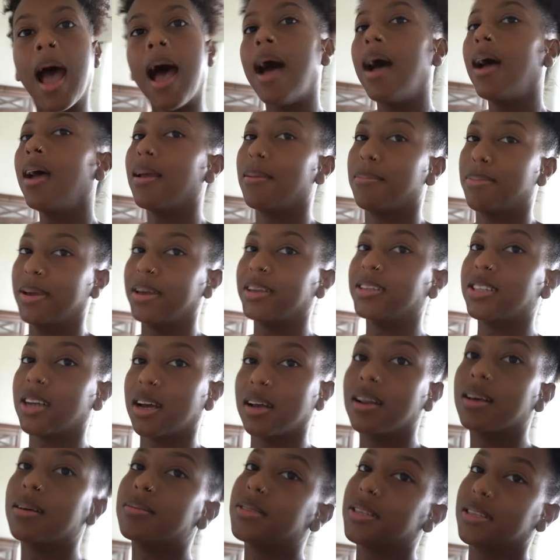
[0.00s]
I ain't picked
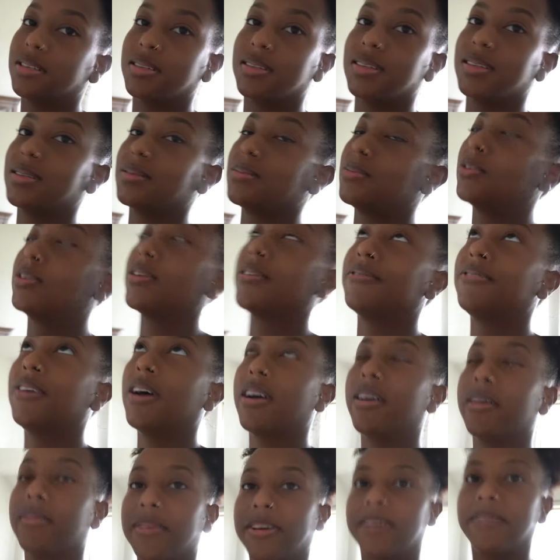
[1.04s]
y'all up since this morning.
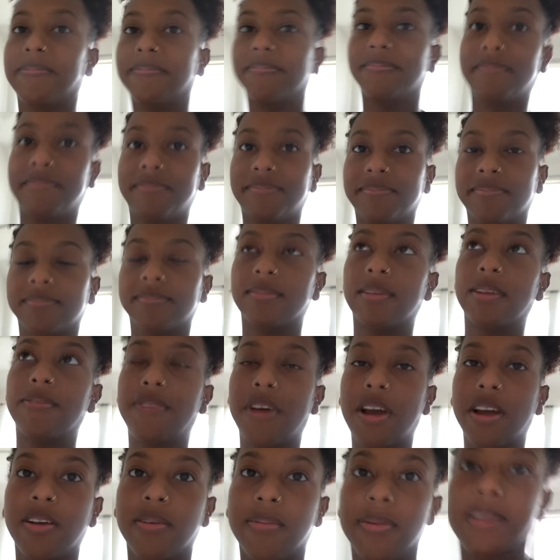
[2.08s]
Fire
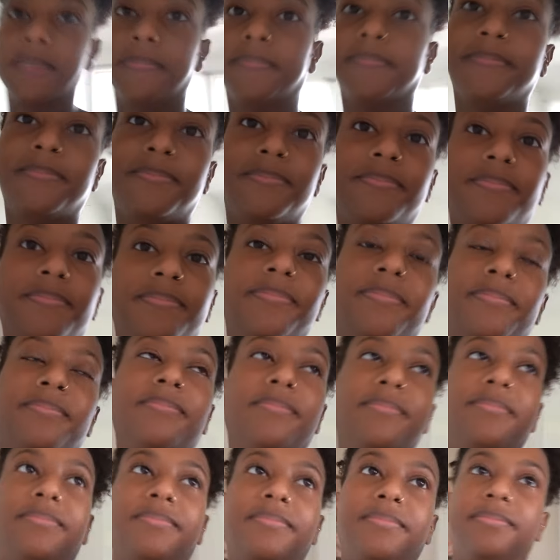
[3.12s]
me.
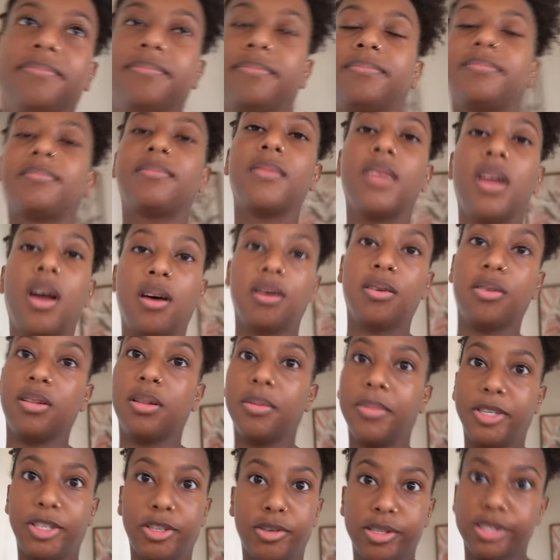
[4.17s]
Hold on,
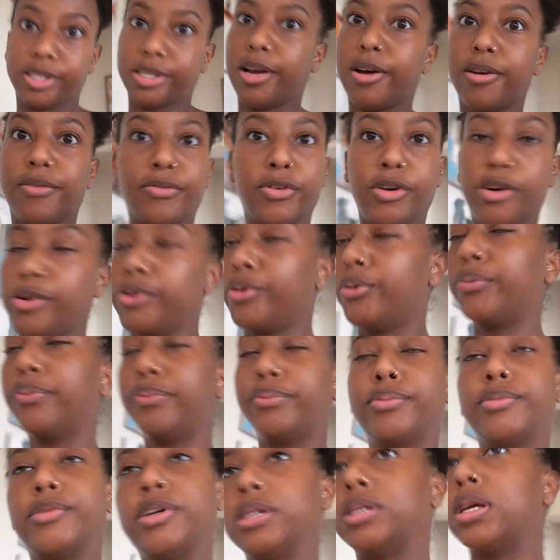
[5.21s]
let me turn this off, girl.
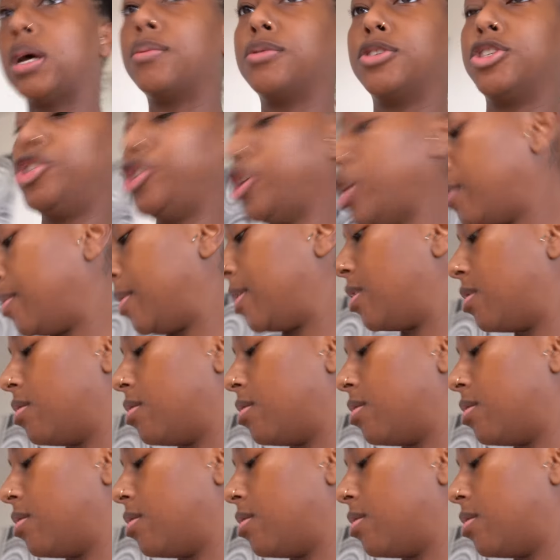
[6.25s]
Cause I was drawing.